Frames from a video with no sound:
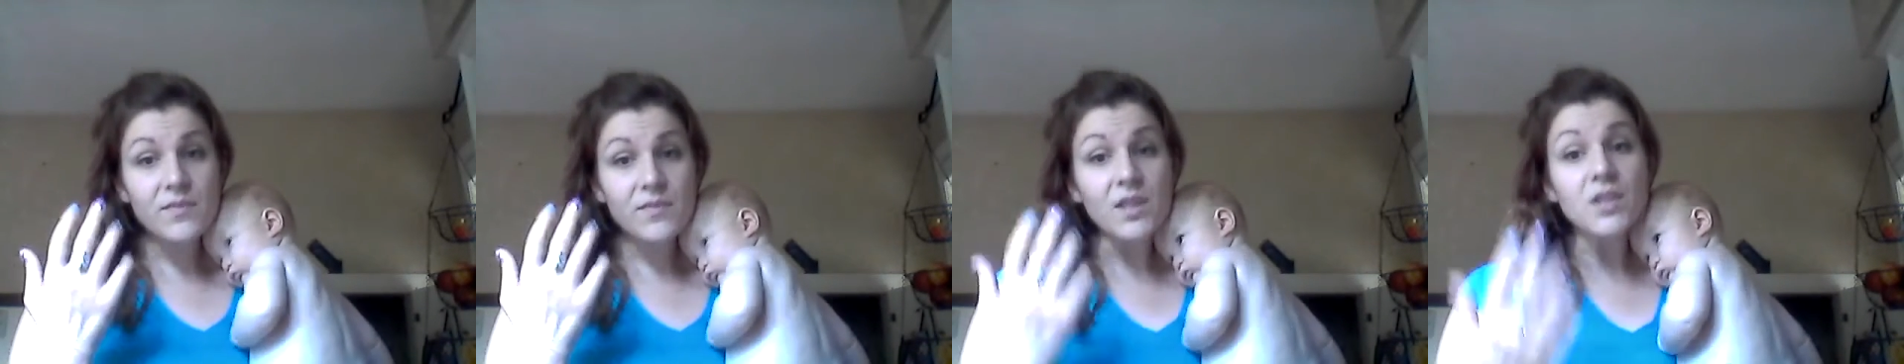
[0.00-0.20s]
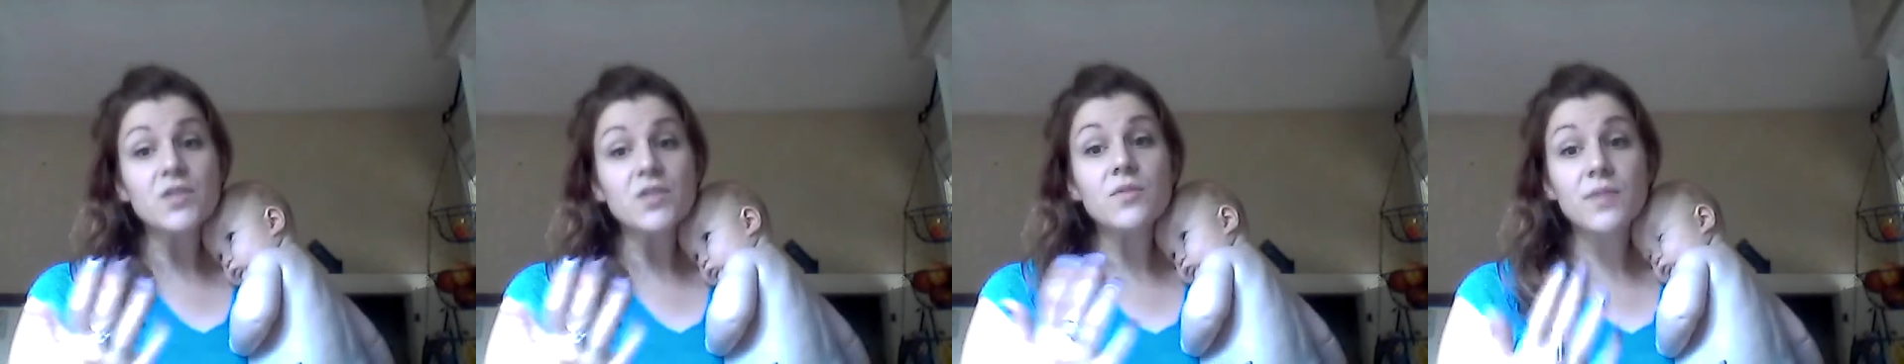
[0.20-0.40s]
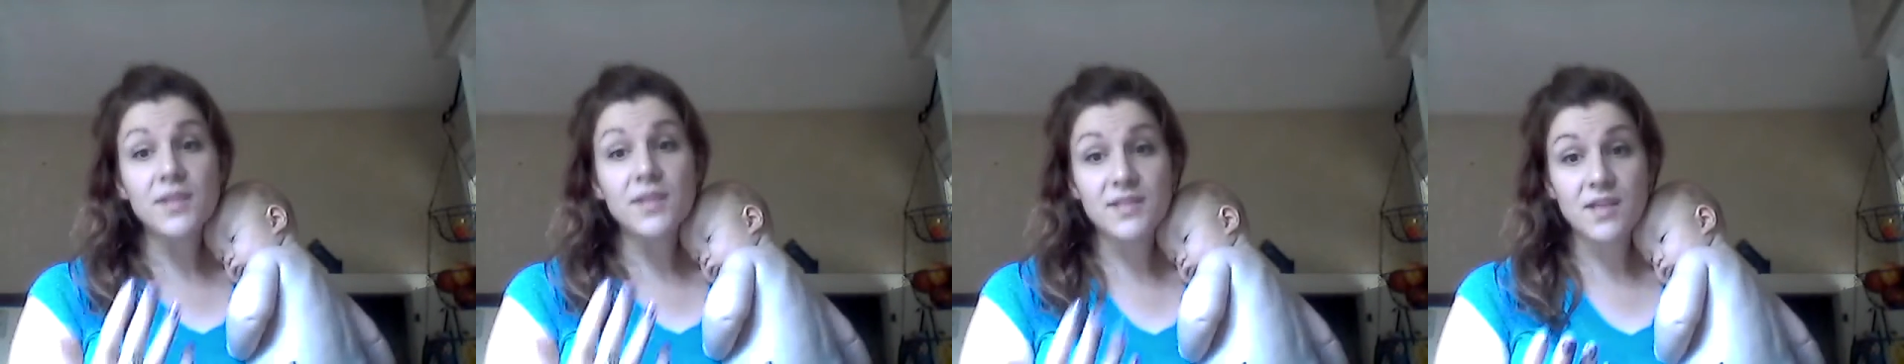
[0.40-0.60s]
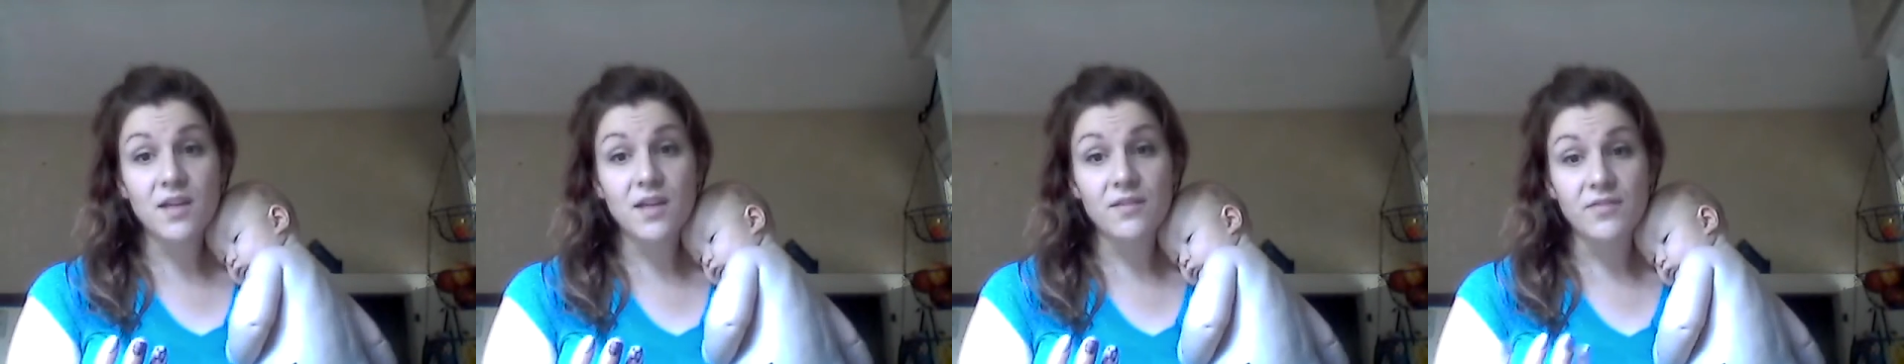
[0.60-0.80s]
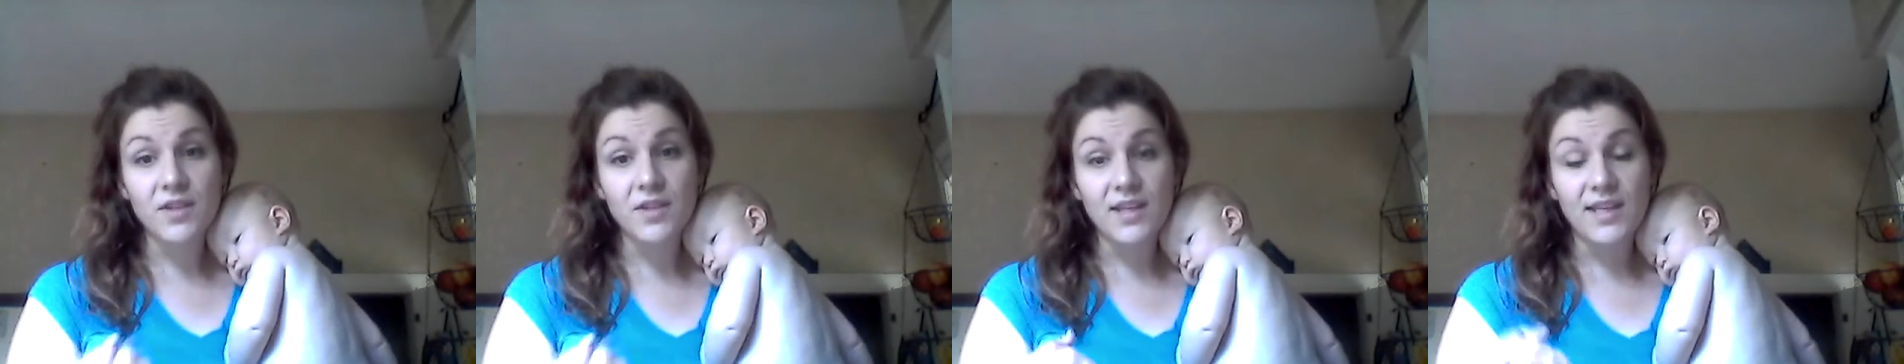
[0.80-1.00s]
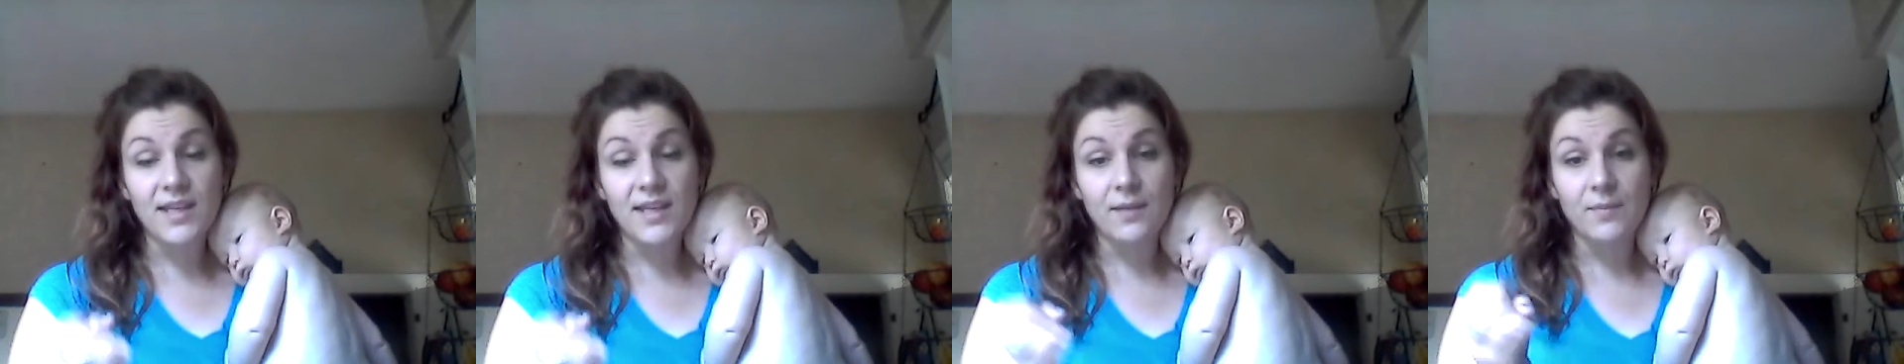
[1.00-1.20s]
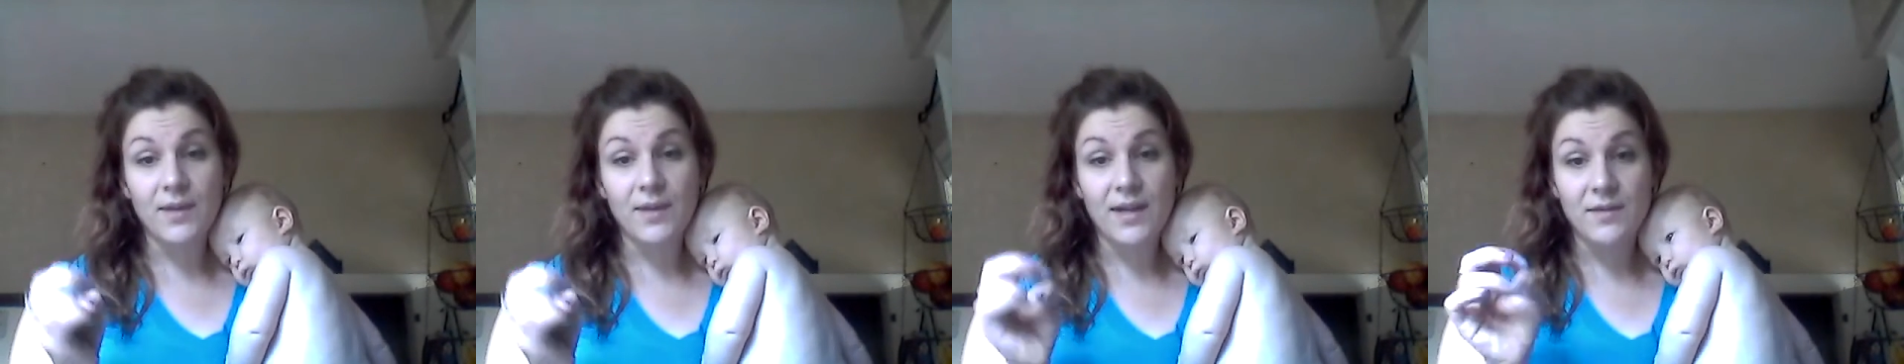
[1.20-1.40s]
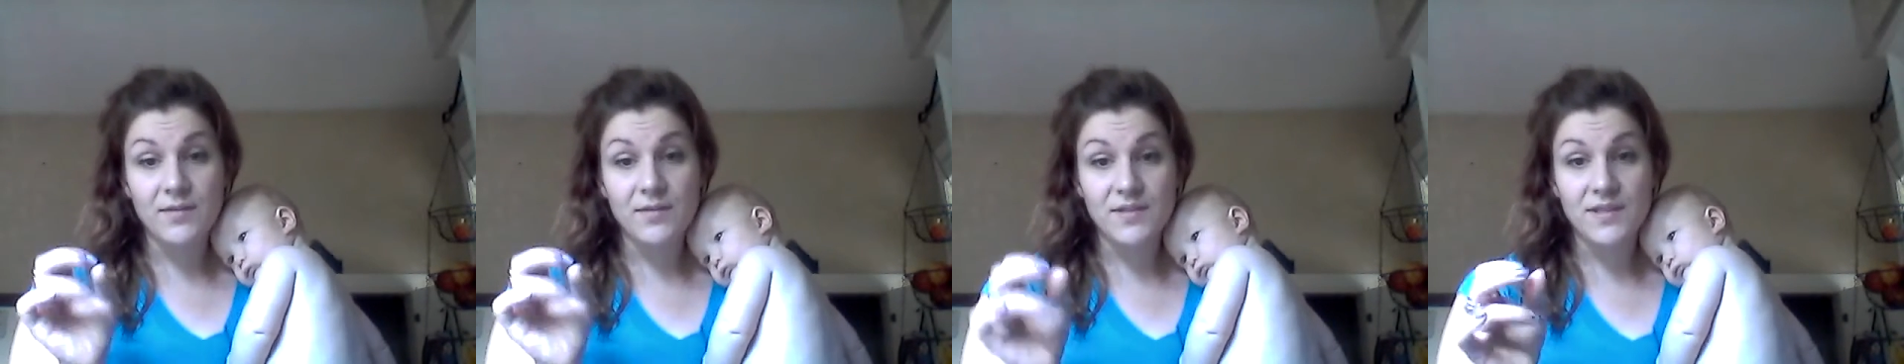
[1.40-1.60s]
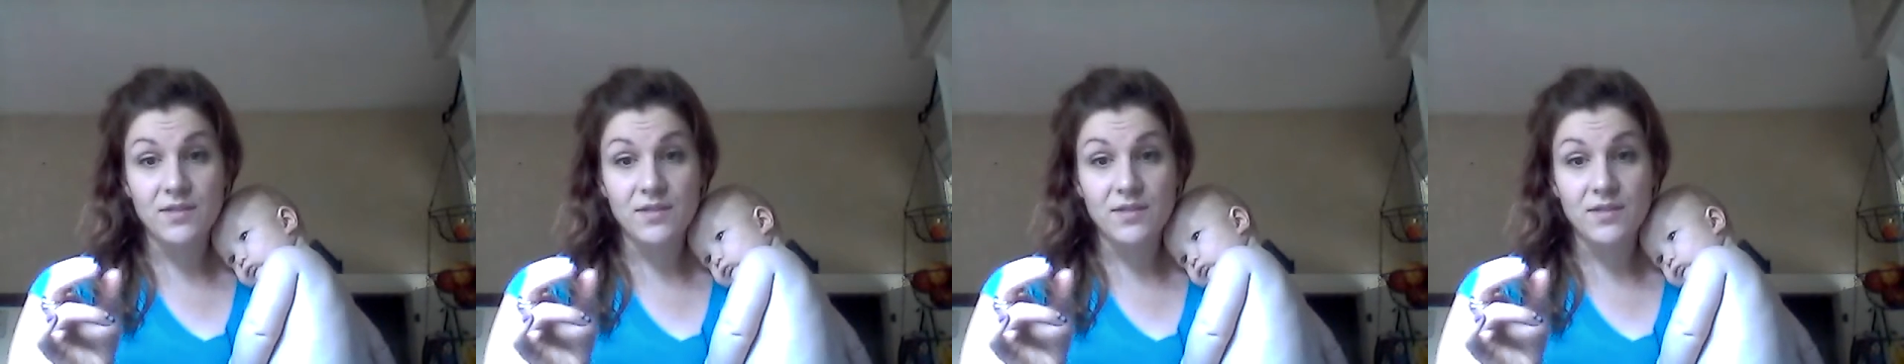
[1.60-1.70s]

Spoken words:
doing a ton of cleaning, but I was